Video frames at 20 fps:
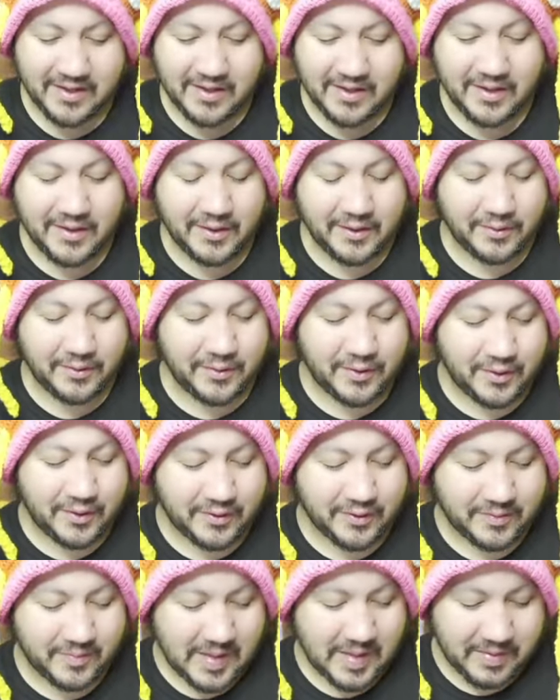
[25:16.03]
who
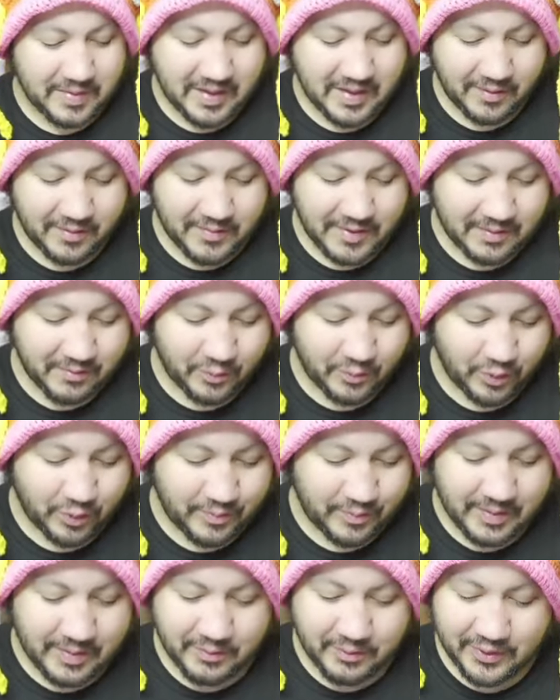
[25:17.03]
knows, maybe I'll make more
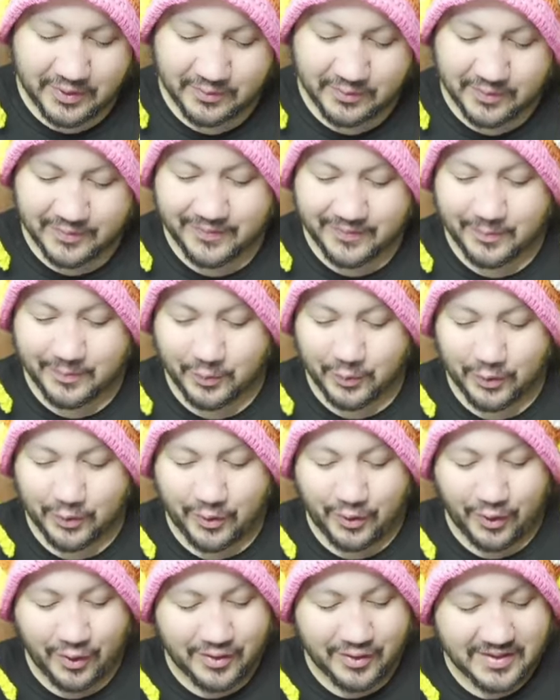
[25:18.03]
memories with more
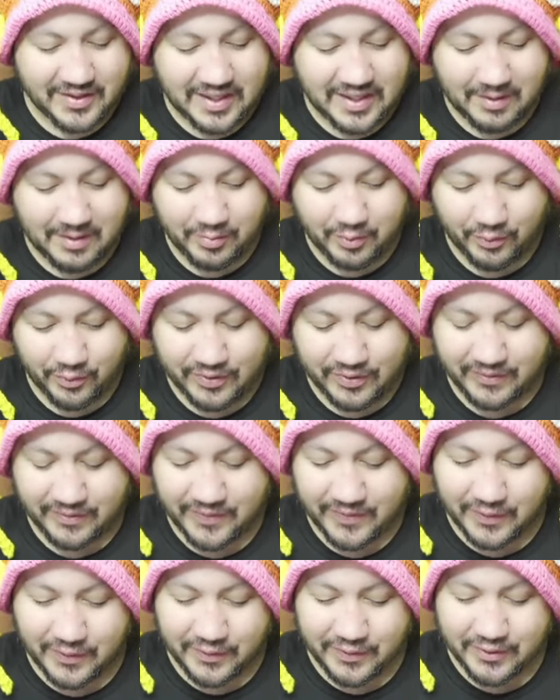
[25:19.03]
cars that I pull in the
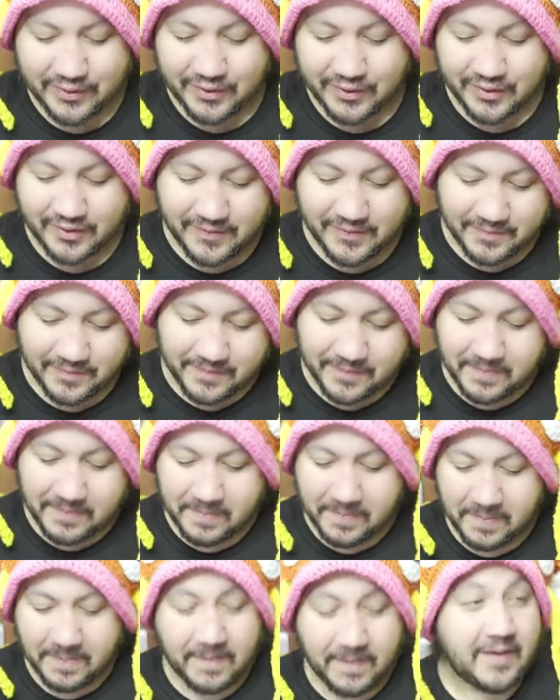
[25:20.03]
future.
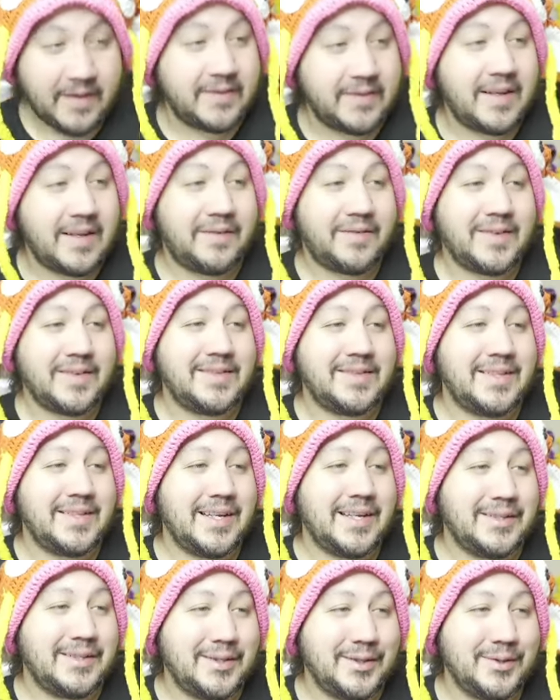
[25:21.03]
Definitely
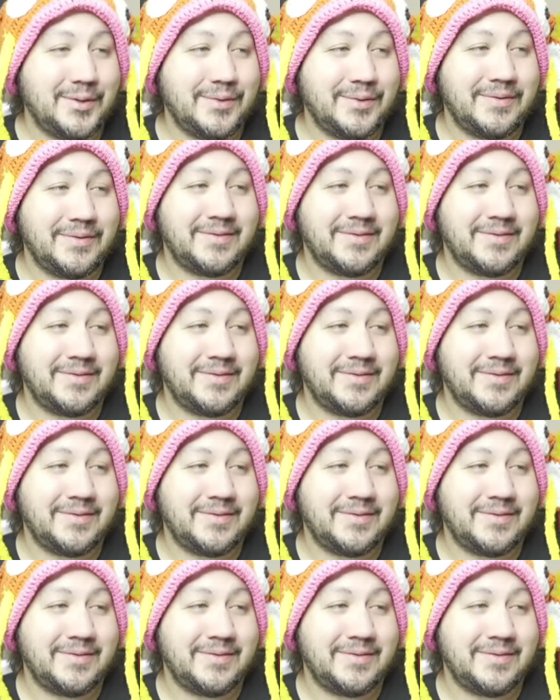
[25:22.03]
stay tuned.